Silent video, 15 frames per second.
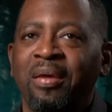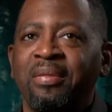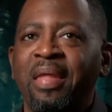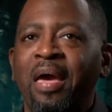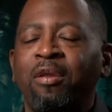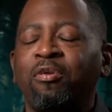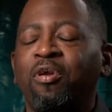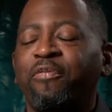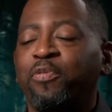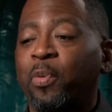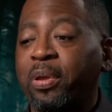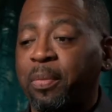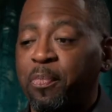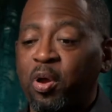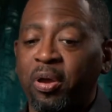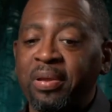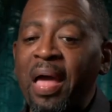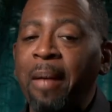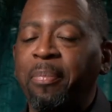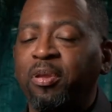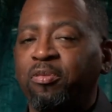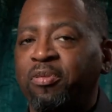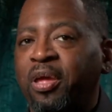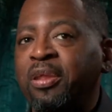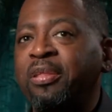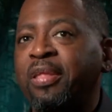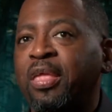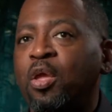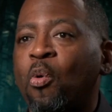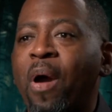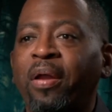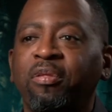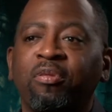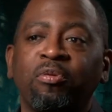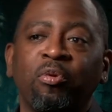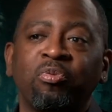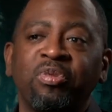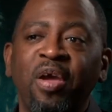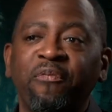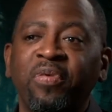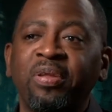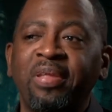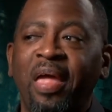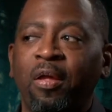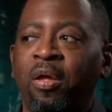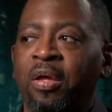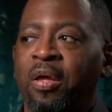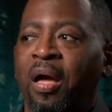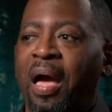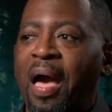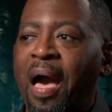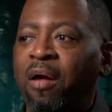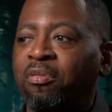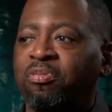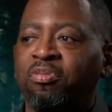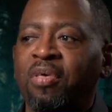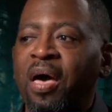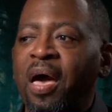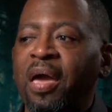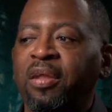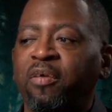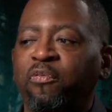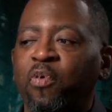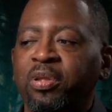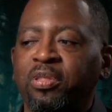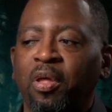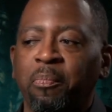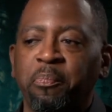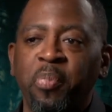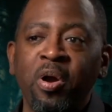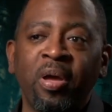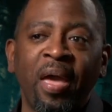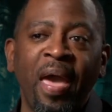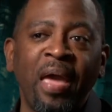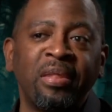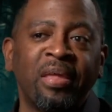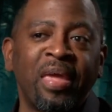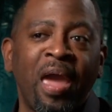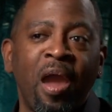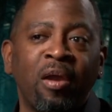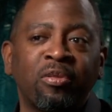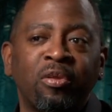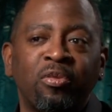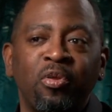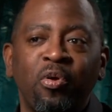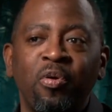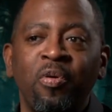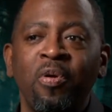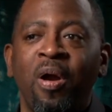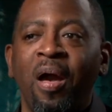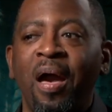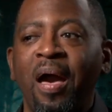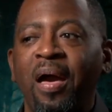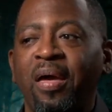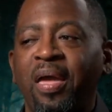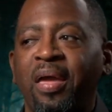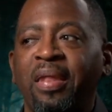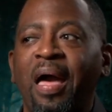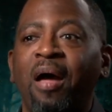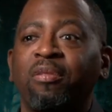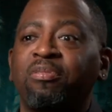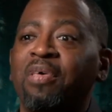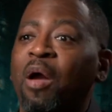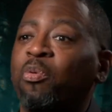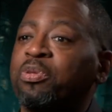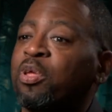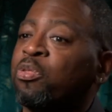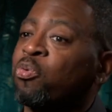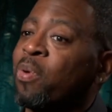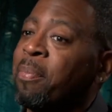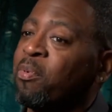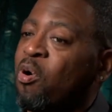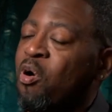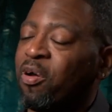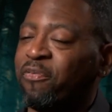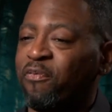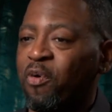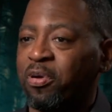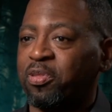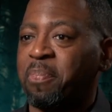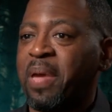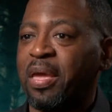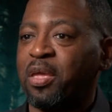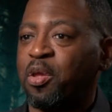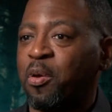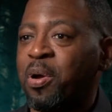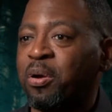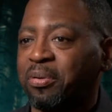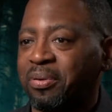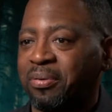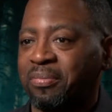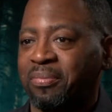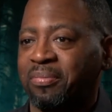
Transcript: Now, I don't know if you read the book or not, but is there anything you wanted to do different that outside of what the book had the character do and outside what the script called for to make it your own?